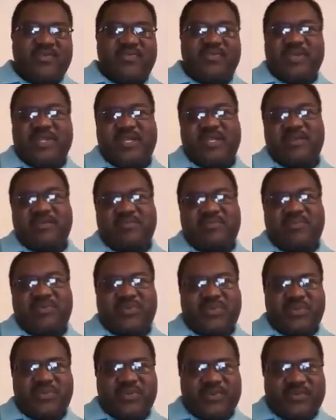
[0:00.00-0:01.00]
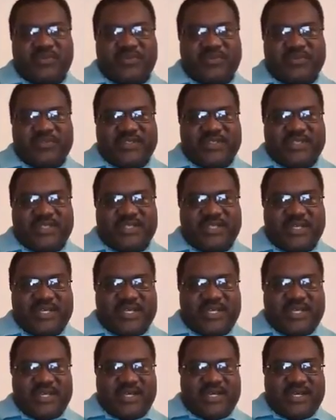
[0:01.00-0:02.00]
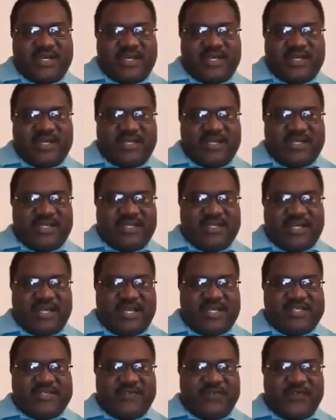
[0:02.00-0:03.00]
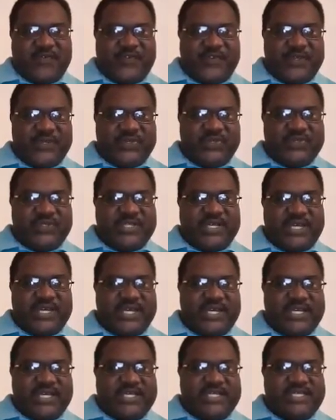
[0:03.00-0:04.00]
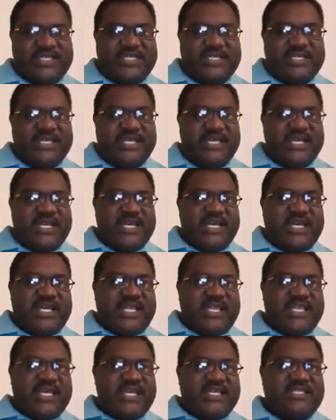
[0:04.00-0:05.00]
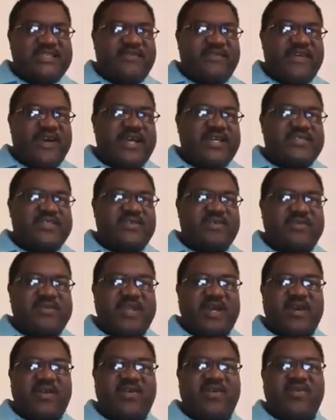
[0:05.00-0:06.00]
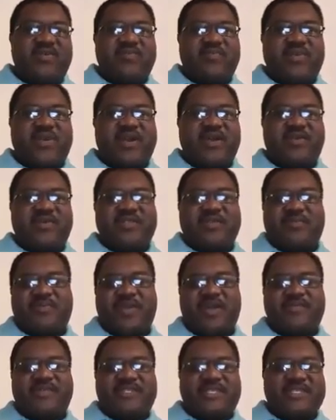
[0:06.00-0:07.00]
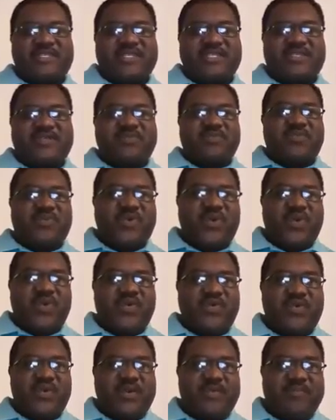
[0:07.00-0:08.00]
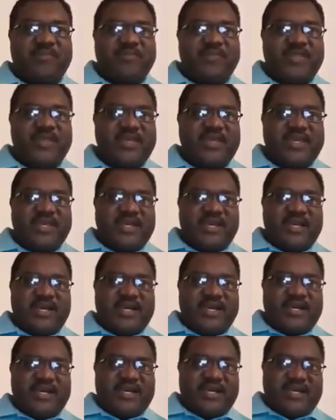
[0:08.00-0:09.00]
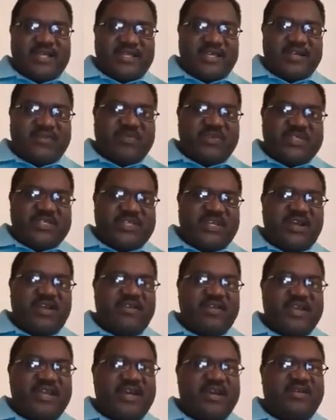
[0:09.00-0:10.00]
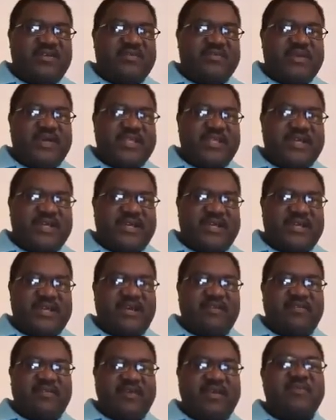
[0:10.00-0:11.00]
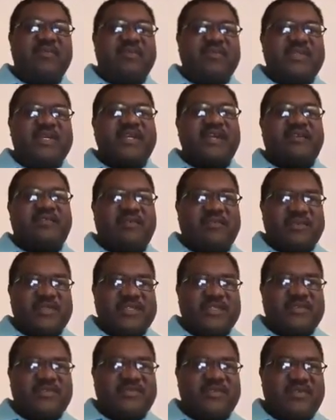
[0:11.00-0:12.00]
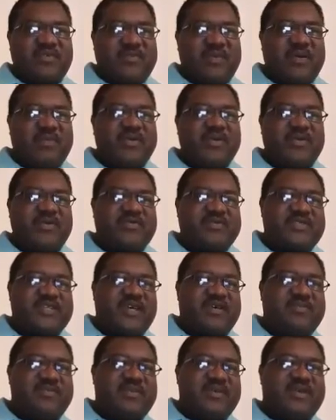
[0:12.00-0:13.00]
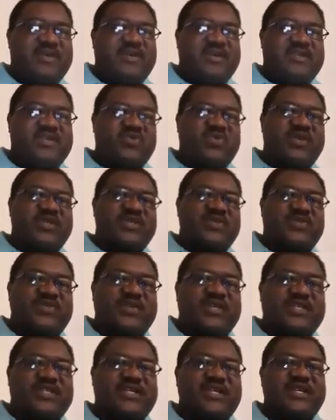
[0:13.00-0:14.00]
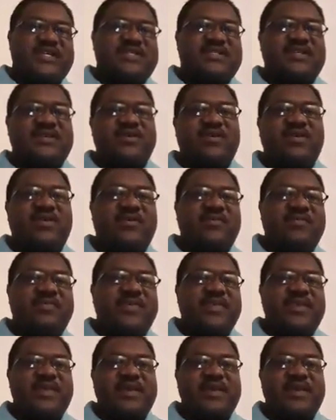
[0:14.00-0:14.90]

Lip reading: really improved. In the last few days, there is a firestorm now on the privatization program that was carried out by the MMD government of the Republic of Zambia 20 to 30 years ago.